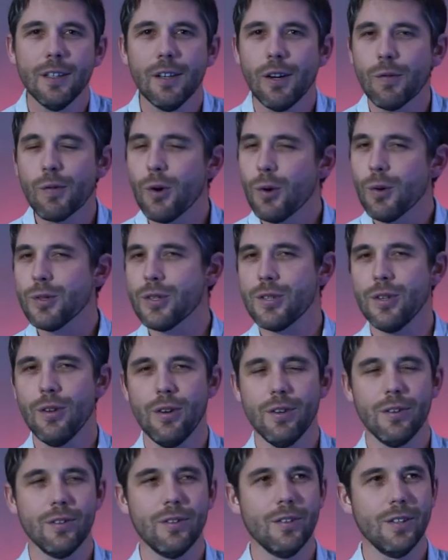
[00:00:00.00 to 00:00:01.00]
Of course
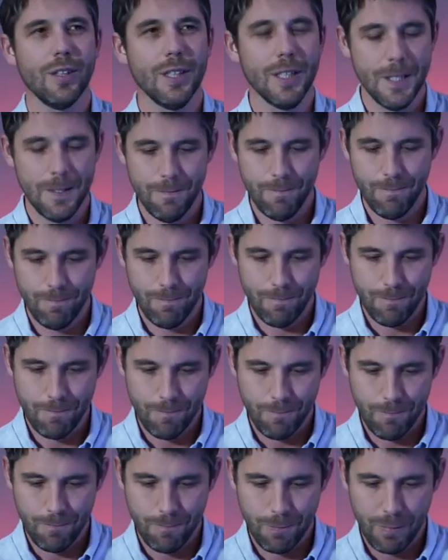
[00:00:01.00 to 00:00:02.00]
not.
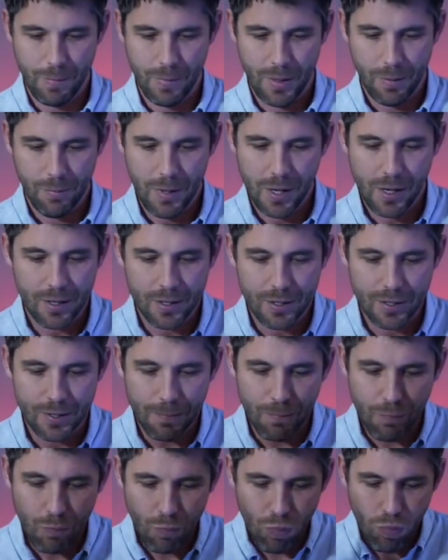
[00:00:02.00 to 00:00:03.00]

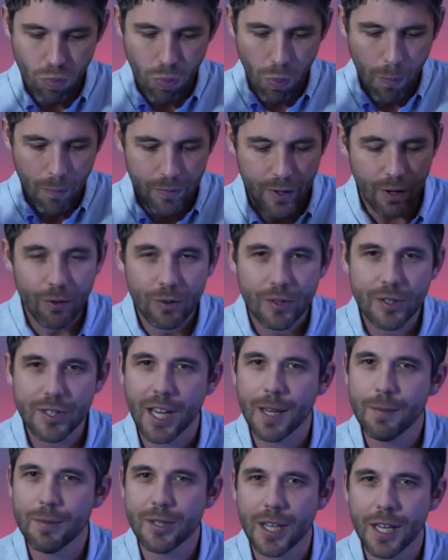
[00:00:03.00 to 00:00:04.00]
Because they're on the
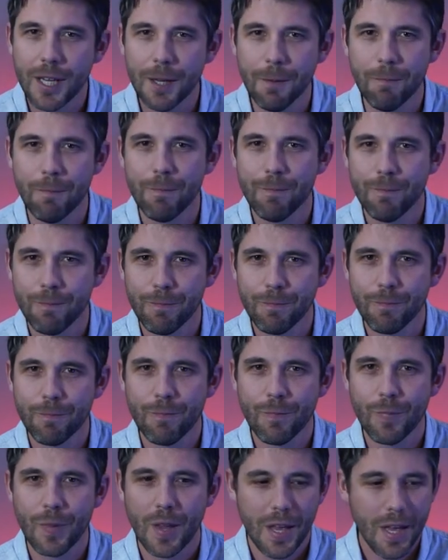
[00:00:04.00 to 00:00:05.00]
same team.
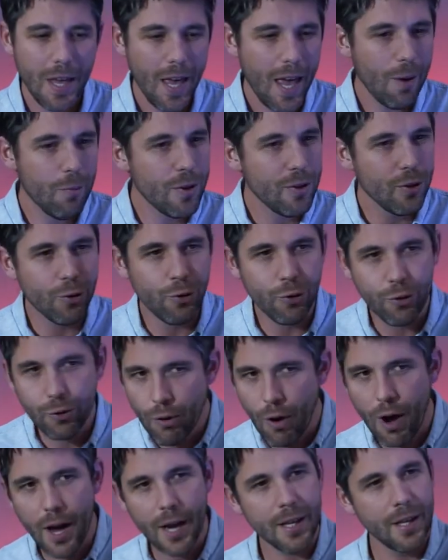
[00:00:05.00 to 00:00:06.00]
And when the
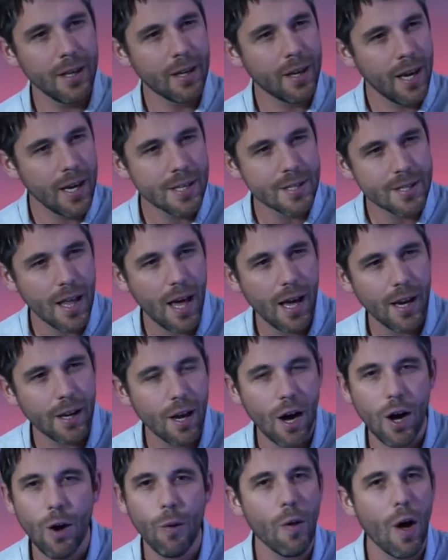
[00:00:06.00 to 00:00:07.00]
striker kicks that
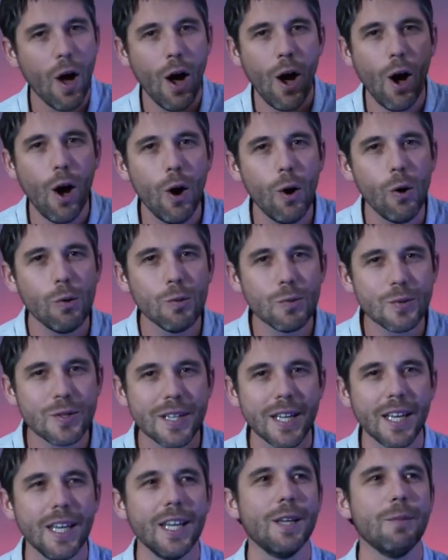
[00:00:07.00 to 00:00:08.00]
goal, the whole
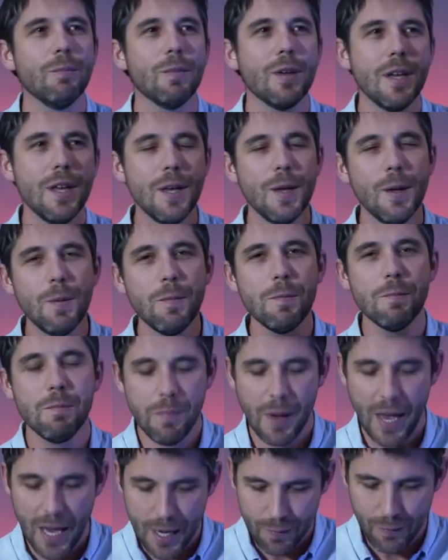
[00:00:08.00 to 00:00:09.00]
team
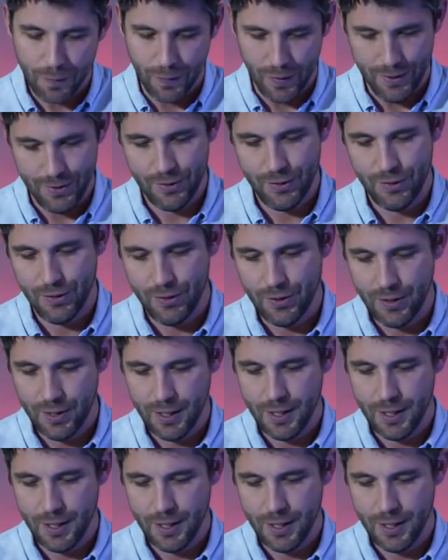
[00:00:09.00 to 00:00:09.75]
benefits.